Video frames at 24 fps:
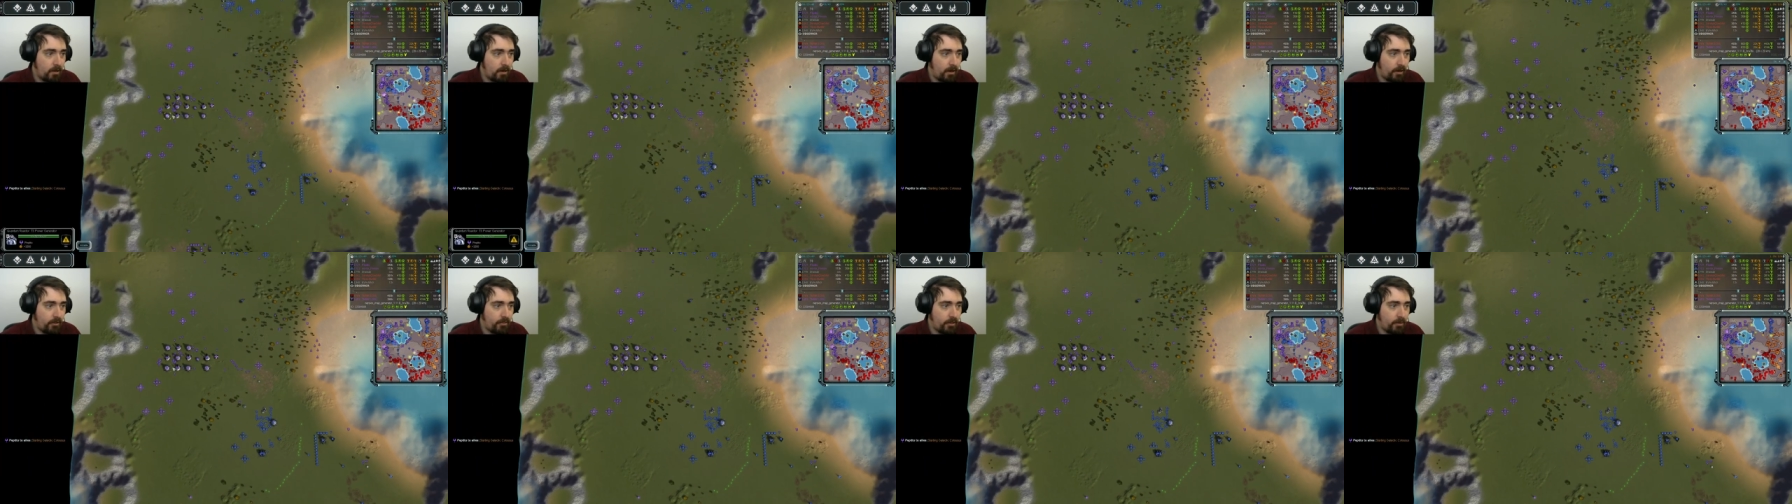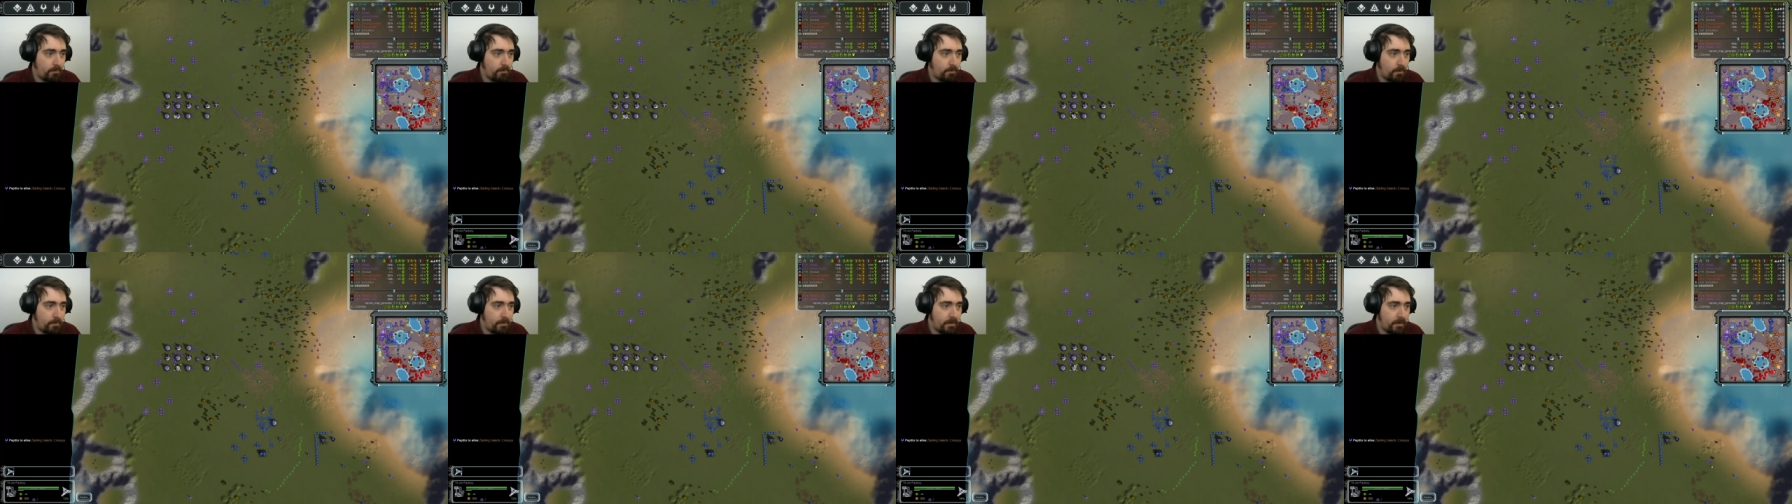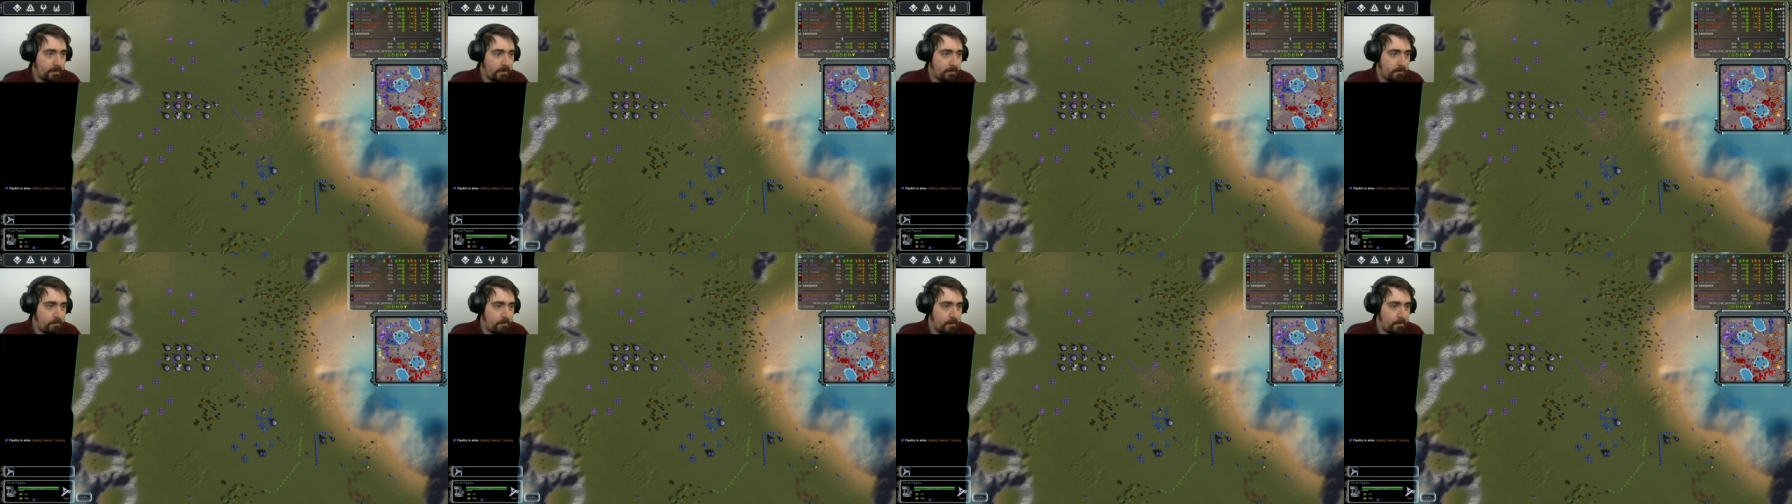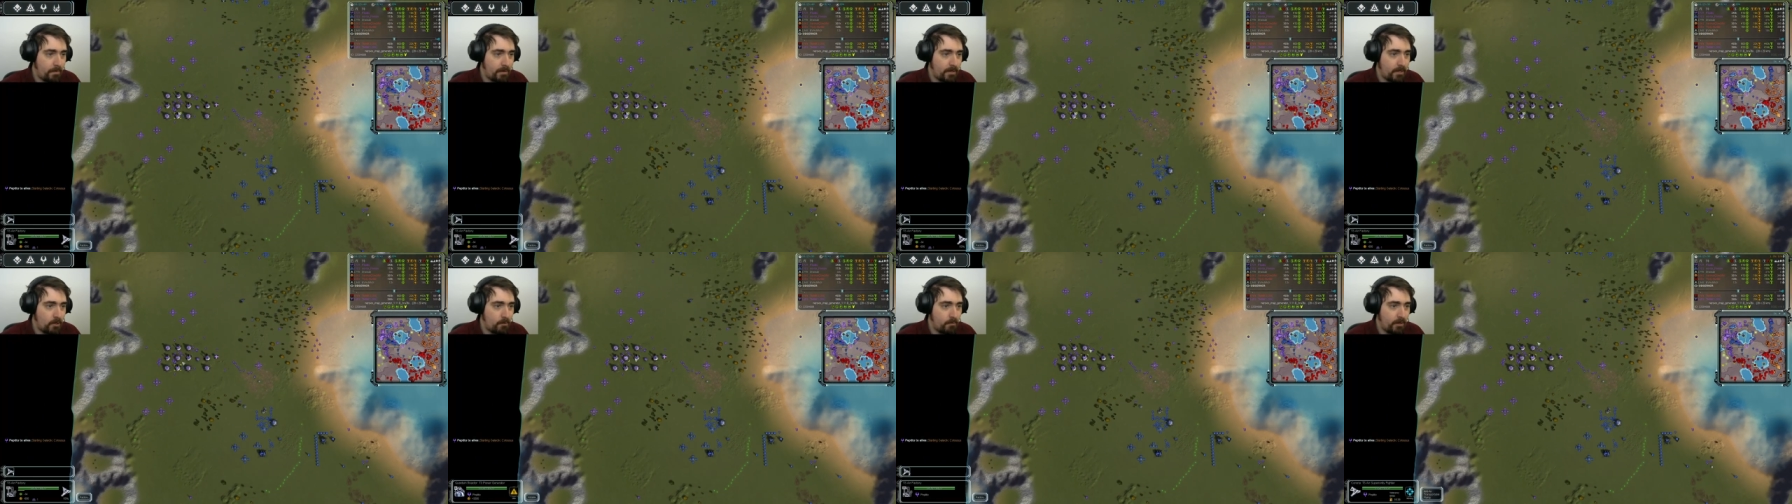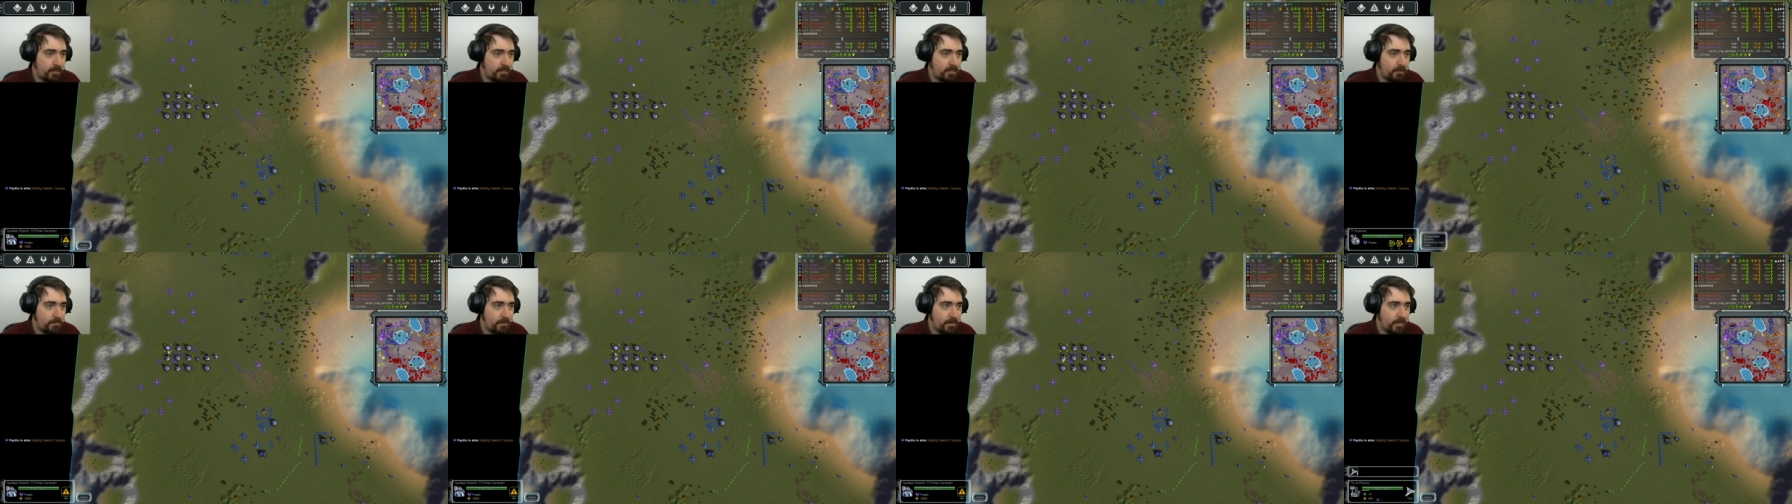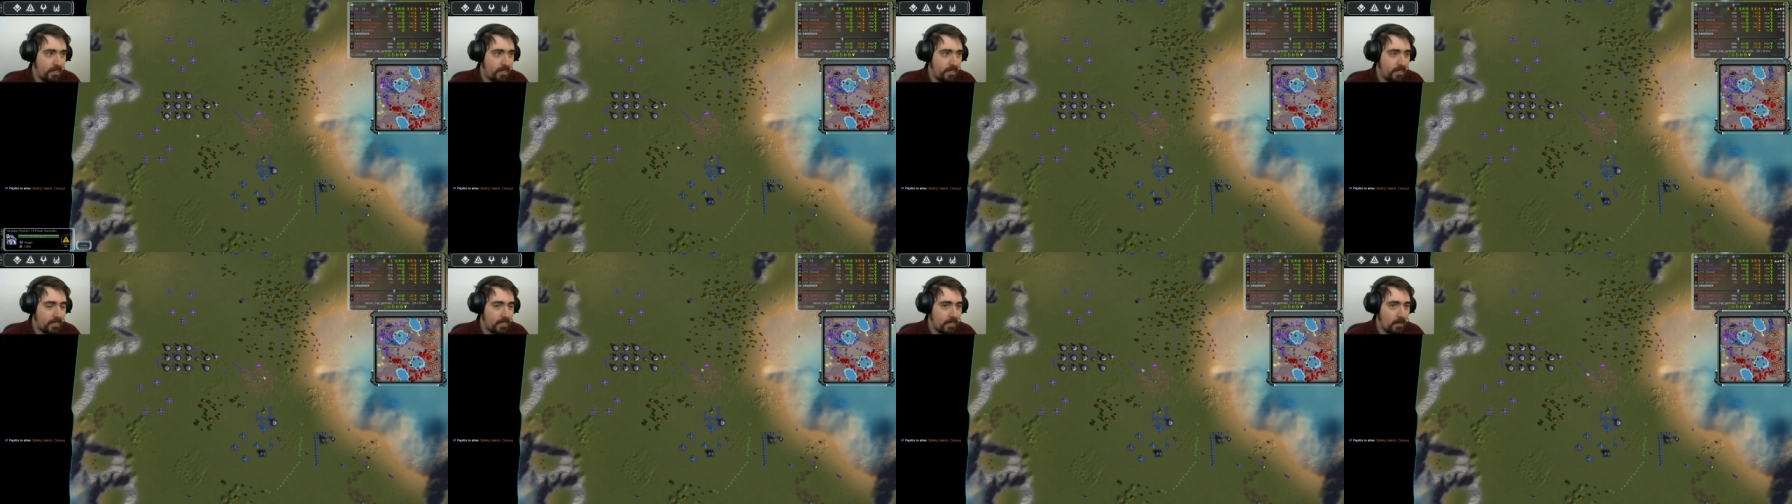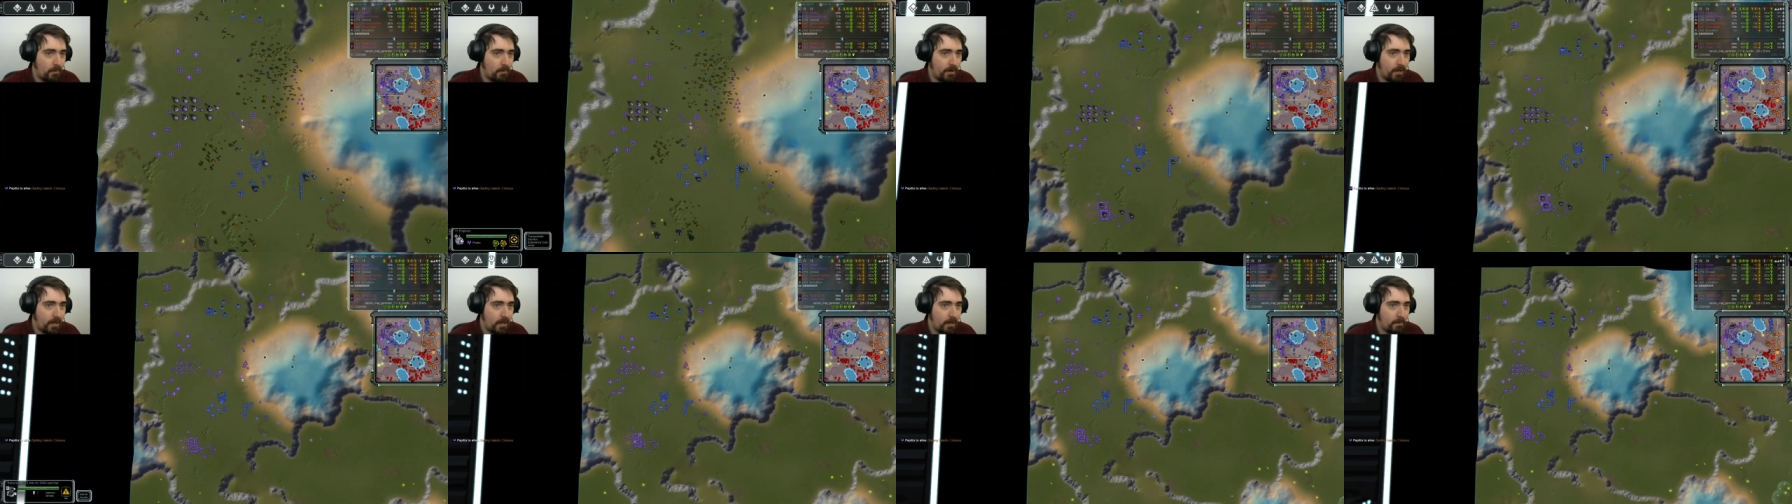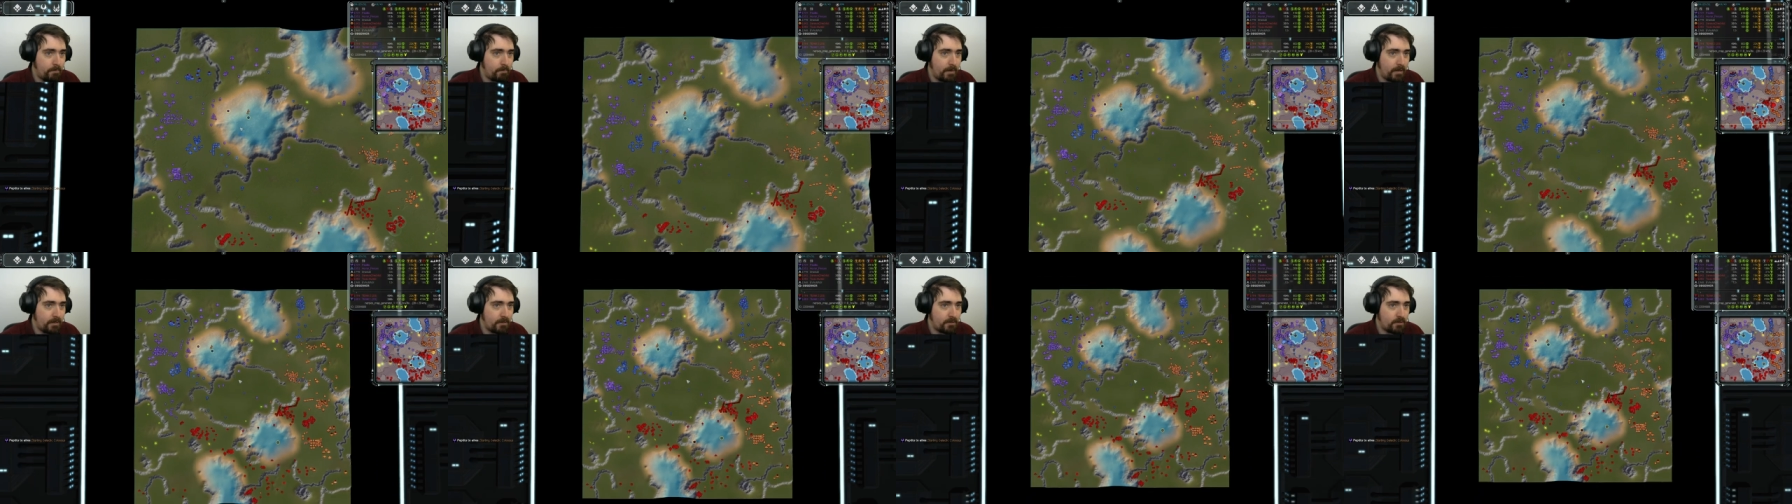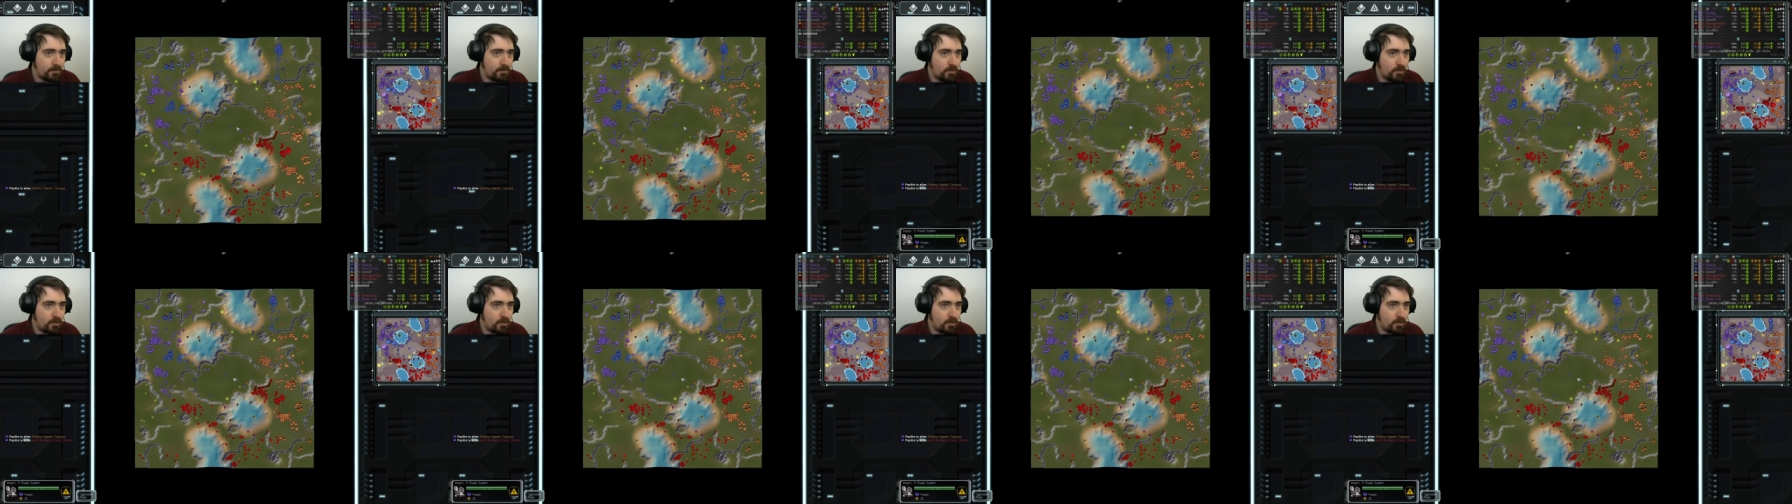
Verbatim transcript: I think Pepitto might have been echoing a bit